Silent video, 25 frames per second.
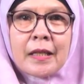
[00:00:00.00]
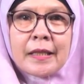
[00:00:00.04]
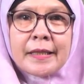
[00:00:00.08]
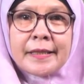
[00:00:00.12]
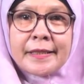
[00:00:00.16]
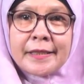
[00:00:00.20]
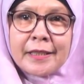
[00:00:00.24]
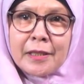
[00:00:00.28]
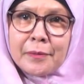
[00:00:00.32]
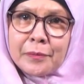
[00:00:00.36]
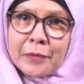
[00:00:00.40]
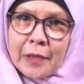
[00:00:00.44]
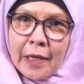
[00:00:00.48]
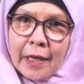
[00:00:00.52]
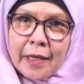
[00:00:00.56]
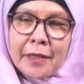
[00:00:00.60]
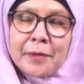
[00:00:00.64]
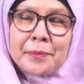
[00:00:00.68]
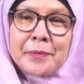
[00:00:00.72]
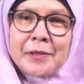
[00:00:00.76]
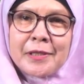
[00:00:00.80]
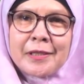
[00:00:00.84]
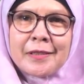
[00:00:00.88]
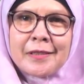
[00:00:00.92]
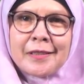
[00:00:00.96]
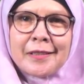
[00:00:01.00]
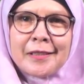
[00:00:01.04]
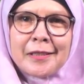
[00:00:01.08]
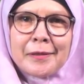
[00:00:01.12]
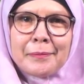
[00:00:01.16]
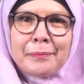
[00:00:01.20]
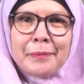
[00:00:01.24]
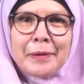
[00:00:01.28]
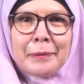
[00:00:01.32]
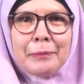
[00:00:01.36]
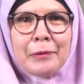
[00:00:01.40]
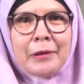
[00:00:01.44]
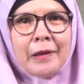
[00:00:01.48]
Sometimes,
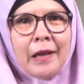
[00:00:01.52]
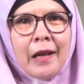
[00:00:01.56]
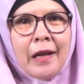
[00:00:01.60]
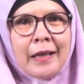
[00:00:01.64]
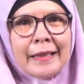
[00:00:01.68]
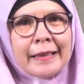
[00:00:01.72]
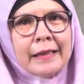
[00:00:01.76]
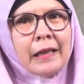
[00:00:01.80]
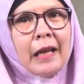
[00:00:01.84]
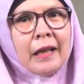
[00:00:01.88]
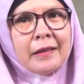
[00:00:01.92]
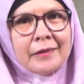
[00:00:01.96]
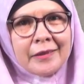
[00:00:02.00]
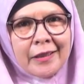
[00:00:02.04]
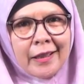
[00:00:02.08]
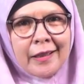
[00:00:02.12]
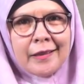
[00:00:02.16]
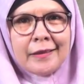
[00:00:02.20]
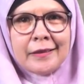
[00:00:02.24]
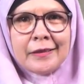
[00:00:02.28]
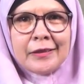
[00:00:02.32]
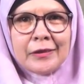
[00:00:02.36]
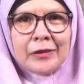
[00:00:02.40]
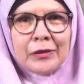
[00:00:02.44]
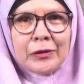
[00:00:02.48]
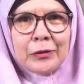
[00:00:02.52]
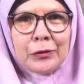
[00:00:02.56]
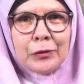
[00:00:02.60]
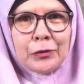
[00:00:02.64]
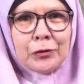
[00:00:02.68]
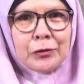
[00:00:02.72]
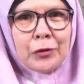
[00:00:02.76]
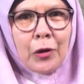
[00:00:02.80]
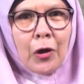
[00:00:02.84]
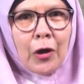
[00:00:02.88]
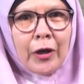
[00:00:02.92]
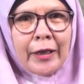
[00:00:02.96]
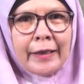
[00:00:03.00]
people are reluctant to
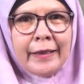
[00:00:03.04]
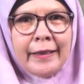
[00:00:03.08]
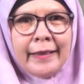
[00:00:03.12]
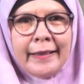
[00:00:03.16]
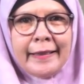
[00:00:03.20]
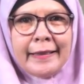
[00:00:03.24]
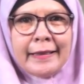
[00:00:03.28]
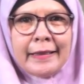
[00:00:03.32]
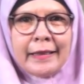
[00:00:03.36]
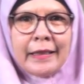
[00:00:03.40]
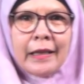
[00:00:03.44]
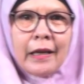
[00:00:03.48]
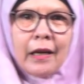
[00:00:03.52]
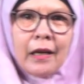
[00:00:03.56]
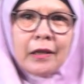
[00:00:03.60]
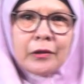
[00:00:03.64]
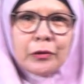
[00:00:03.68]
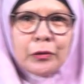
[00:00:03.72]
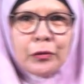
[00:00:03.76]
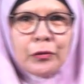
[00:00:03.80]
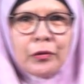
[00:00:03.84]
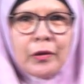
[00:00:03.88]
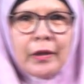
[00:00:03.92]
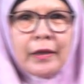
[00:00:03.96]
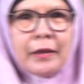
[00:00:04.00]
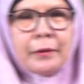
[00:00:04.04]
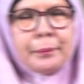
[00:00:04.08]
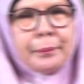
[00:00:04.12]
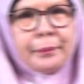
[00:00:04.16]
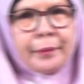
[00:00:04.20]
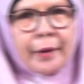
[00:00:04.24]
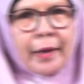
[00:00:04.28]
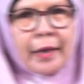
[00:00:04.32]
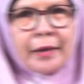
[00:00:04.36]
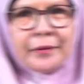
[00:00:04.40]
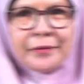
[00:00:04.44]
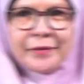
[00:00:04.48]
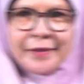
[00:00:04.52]
talk in regard to their
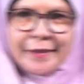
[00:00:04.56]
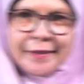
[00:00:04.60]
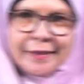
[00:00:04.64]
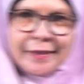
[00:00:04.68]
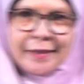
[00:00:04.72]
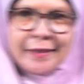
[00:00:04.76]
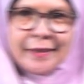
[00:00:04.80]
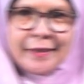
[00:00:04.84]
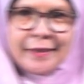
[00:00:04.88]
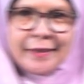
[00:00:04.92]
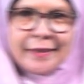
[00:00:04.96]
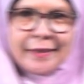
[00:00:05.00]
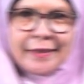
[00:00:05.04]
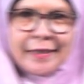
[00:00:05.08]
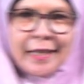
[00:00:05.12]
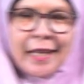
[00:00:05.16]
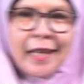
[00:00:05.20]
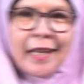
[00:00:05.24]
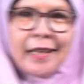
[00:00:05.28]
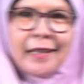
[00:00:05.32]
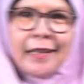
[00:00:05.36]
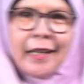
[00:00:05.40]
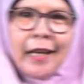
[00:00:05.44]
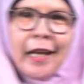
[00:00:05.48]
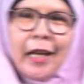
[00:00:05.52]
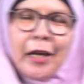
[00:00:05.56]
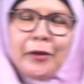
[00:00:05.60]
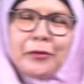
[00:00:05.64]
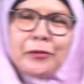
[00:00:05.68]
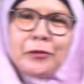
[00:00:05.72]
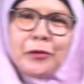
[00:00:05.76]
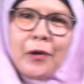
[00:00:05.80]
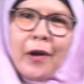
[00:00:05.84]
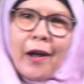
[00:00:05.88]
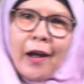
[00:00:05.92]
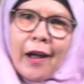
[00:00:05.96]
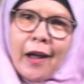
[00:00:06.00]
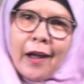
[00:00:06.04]
privacy. They
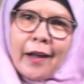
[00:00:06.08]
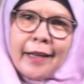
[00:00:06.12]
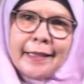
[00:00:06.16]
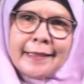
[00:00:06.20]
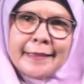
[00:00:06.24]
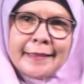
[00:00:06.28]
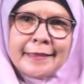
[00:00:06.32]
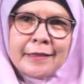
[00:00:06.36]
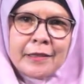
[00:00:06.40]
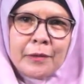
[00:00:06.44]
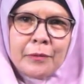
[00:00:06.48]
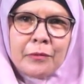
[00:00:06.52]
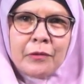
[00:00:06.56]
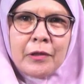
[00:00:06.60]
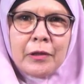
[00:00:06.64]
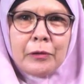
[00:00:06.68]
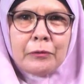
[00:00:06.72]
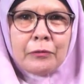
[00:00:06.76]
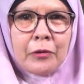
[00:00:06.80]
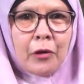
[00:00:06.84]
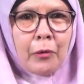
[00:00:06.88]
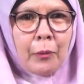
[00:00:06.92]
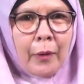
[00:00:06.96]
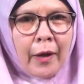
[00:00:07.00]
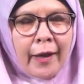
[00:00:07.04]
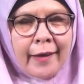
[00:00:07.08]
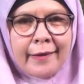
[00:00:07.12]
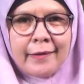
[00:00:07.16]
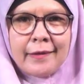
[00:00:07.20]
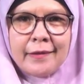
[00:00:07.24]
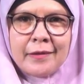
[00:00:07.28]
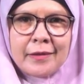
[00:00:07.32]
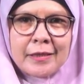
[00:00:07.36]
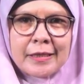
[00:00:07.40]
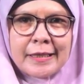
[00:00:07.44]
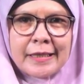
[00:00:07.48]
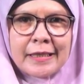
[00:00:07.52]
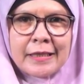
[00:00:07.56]
have to hide something from
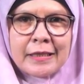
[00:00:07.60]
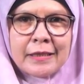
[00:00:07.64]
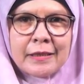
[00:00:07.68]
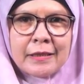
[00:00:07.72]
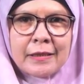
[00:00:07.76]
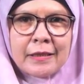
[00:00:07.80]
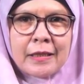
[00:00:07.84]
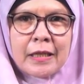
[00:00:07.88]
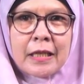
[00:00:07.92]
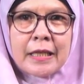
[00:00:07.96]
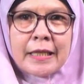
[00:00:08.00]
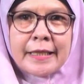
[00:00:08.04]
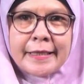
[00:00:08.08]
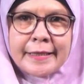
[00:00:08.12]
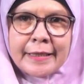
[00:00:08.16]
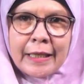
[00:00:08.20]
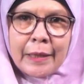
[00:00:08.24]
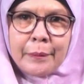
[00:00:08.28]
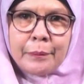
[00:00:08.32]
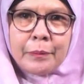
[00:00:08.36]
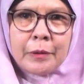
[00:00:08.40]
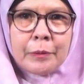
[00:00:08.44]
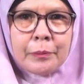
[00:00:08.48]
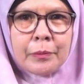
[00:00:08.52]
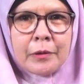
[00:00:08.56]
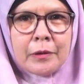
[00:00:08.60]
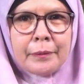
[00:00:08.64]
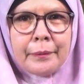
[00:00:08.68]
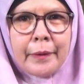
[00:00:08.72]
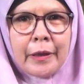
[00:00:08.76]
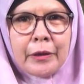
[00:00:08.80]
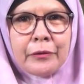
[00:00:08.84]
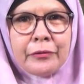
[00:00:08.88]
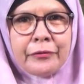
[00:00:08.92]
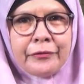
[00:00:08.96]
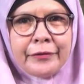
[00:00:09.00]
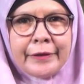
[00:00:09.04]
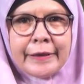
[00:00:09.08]
others. Some people
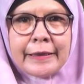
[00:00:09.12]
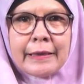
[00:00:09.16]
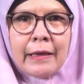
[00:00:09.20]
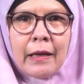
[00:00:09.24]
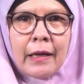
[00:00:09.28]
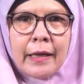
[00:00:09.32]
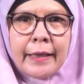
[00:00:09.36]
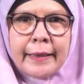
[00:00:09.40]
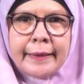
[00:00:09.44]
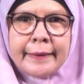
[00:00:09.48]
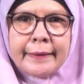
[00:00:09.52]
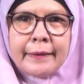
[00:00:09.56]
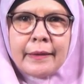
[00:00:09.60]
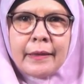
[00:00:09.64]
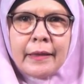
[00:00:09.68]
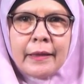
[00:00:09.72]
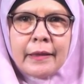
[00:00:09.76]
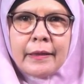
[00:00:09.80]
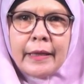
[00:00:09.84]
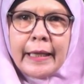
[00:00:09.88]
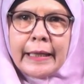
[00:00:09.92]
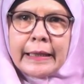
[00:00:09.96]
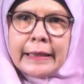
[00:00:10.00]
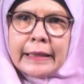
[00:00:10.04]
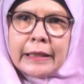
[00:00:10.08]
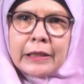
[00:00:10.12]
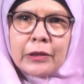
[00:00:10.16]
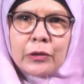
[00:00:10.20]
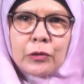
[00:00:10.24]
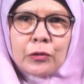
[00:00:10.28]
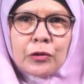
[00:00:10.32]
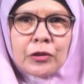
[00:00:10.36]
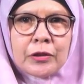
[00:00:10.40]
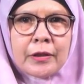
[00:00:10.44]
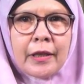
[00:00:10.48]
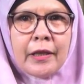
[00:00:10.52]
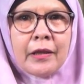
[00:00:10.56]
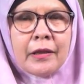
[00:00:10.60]
may feel like they need
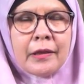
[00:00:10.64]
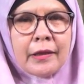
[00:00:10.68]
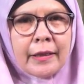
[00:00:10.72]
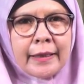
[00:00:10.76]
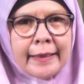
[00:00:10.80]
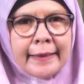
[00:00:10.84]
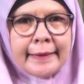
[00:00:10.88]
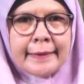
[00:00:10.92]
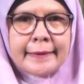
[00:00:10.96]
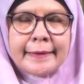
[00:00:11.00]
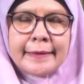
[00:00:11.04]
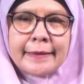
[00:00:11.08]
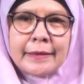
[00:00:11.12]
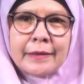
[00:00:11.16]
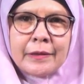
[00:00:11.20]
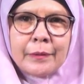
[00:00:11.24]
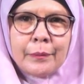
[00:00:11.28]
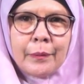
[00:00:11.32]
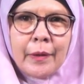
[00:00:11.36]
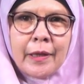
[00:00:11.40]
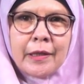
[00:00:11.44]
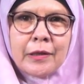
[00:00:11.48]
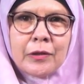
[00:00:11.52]
to say things by